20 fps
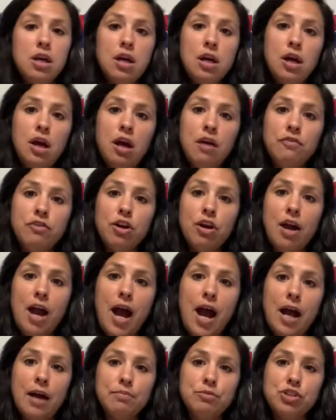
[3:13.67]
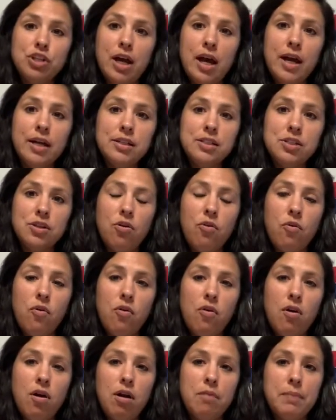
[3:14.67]
of your object,
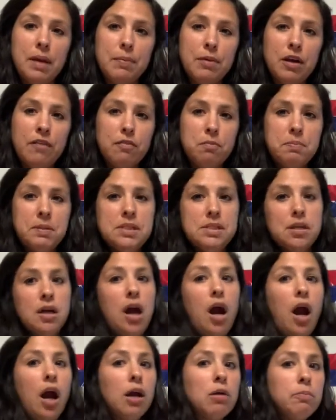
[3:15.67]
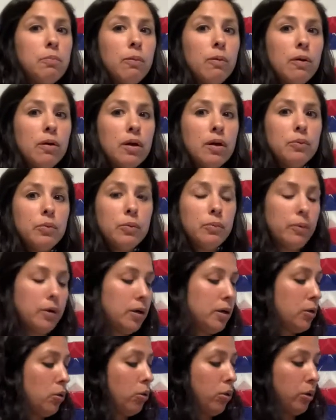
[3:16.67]
or maybe you have a piece of cardboard would
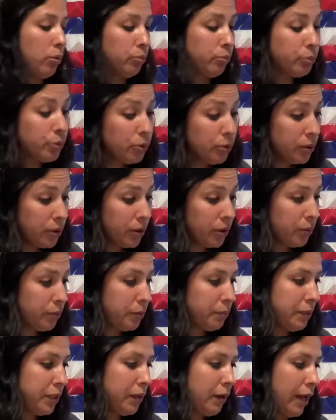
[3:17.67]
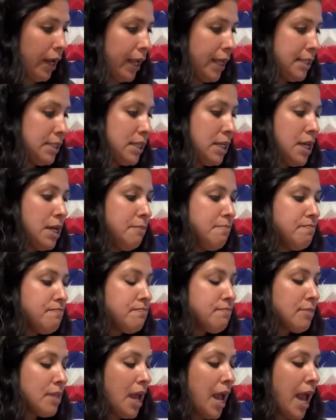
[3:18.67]
work, or a ruler would be great,
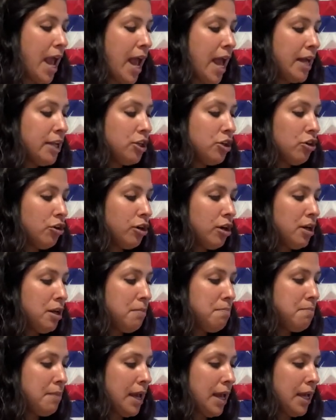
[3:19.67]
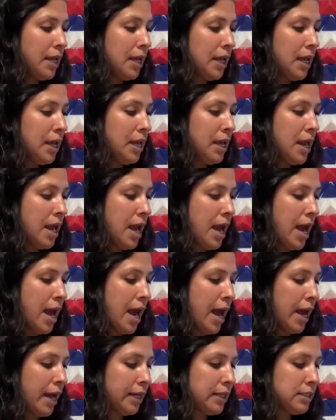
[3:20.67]
and you're gonna make an
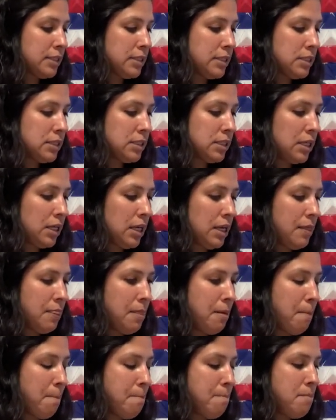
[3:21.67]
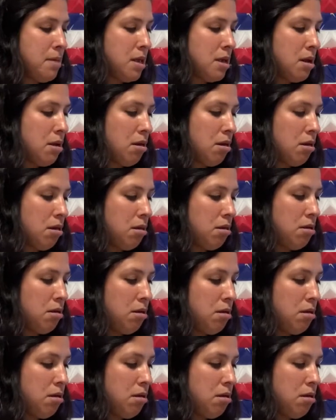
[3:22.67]
X in the middle